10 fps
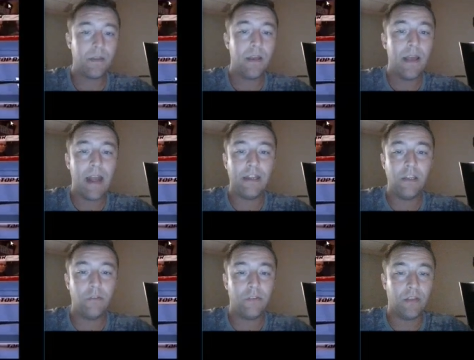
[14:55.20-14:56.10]
and he
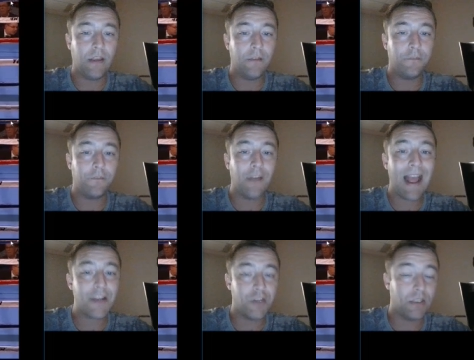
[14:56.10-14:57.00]
uses a
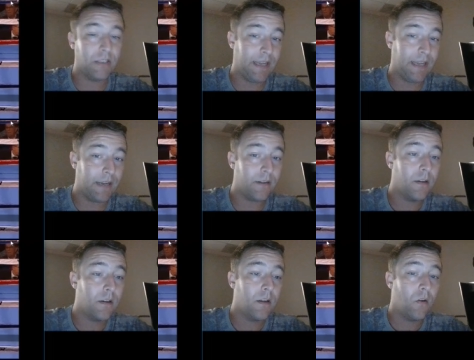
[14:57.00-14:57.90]
flashing lead hand,
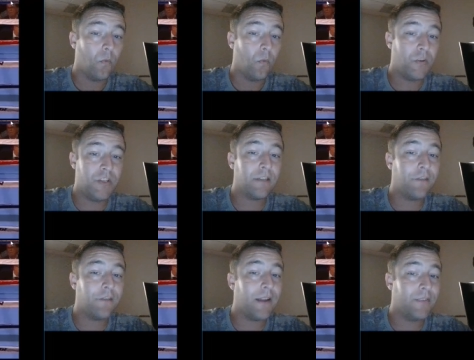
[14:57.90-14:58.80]
which
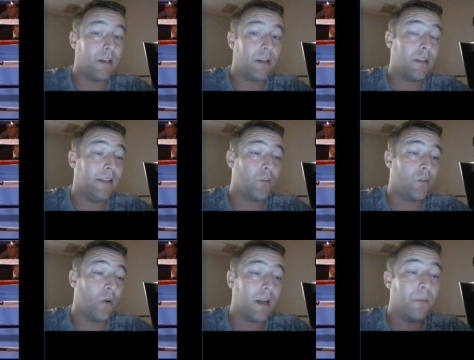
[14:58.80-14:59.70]
signifies that, that he's
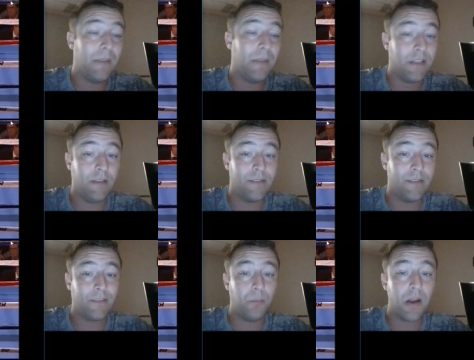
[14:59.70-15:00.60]
going to commit to his
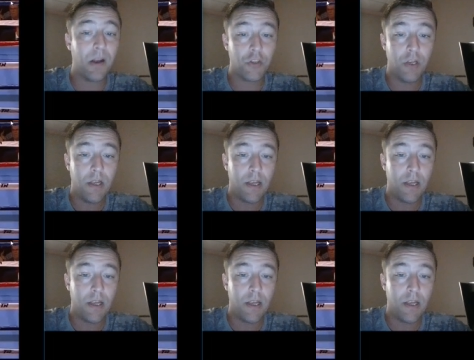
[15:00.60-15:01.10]
next punch, and